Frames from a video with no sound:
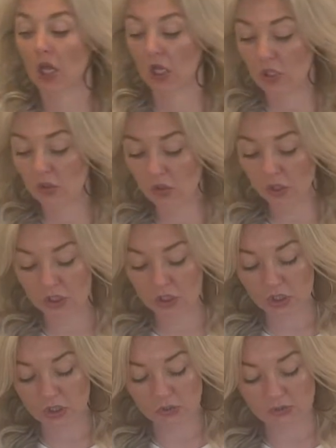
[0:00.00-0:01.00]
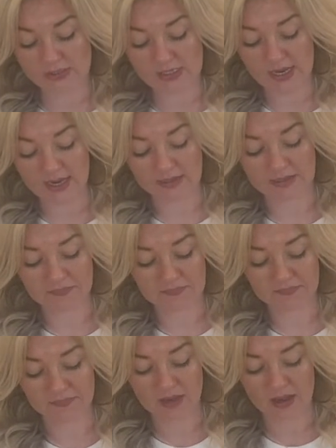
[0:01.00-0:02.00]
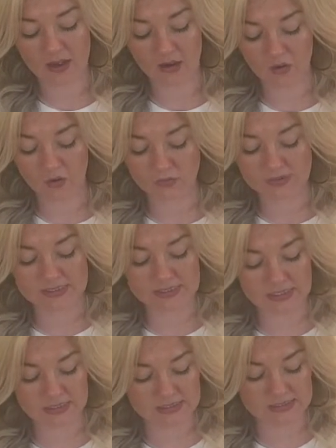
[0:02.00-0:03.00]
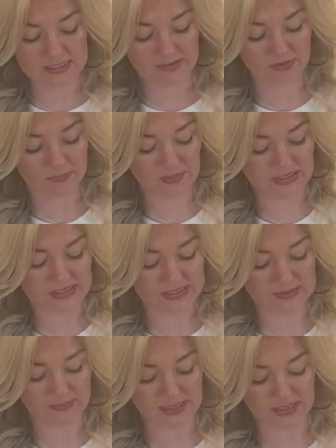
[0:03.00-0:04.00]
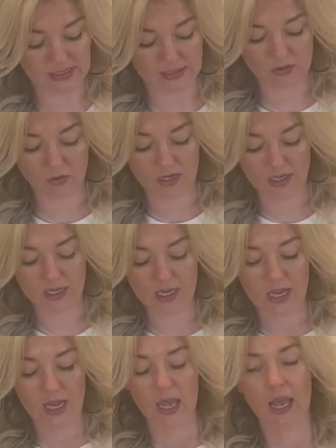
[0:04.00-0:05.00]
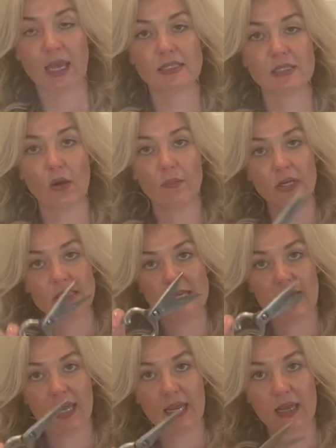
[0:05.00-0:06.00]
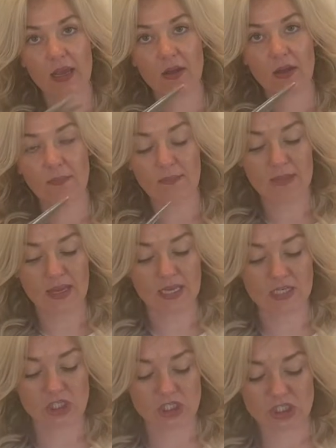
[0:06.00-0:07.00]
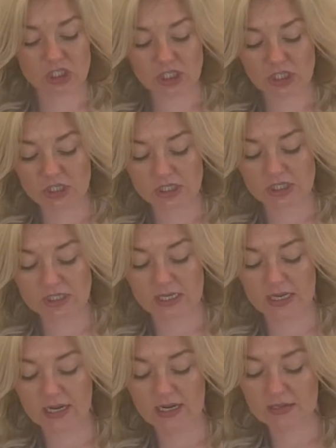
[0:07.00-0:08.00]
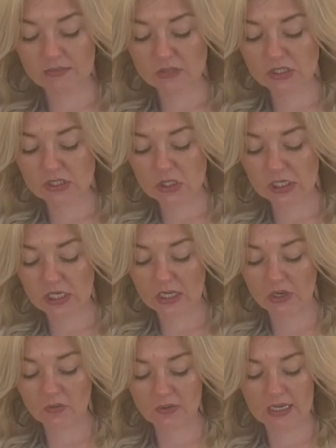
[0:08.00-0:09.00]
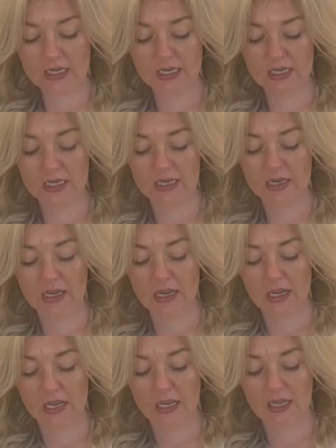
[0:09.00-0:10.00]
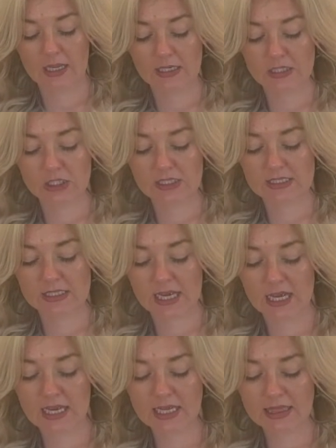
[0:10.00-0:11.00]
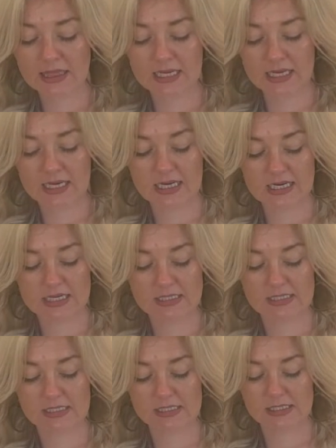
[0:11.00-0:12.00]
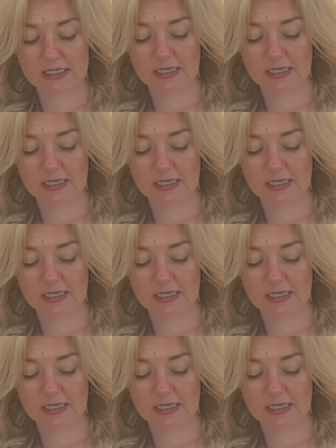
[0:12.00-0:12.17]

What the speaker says: you could use like 6, 7 pieces of bacon, okay? And so I'm gonna take my kitchen shears and I am just gonna go in and just cut these